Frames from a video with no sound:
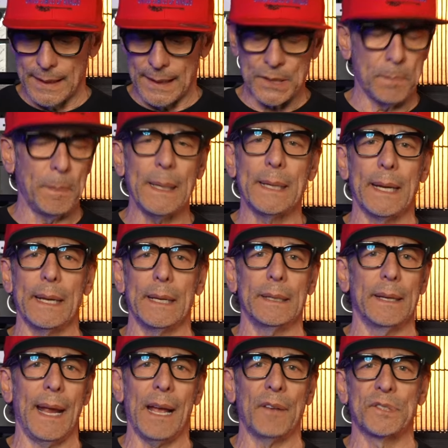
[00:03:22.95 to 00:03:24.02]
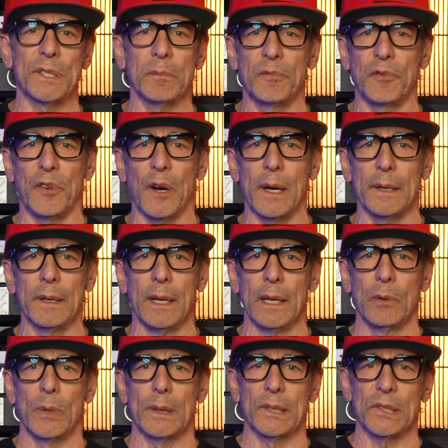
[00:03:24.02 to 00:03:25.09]
let's begin and have some fun
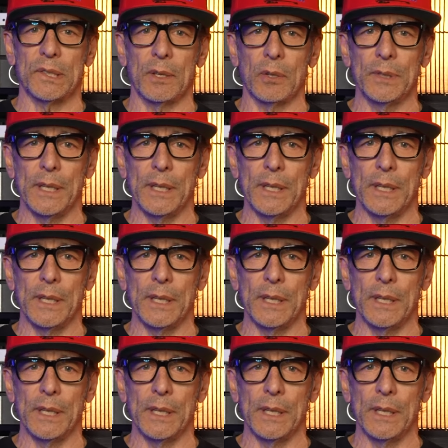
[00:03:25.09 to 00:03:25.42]
with this little